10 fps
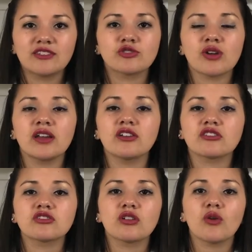Try
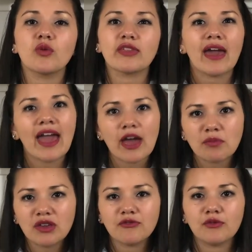not to go with
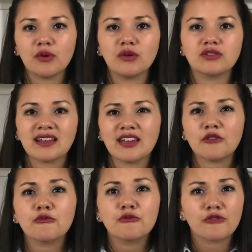heavy foods
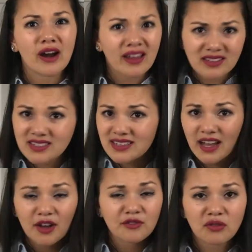like fried
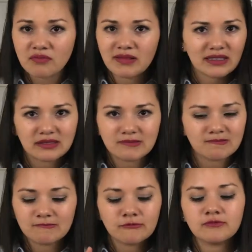stuff, like
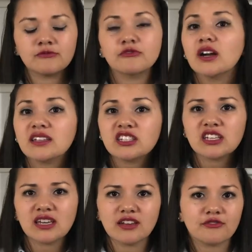fried
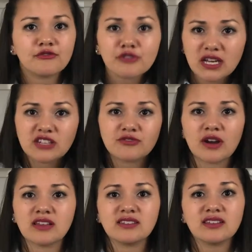chicken, french fries.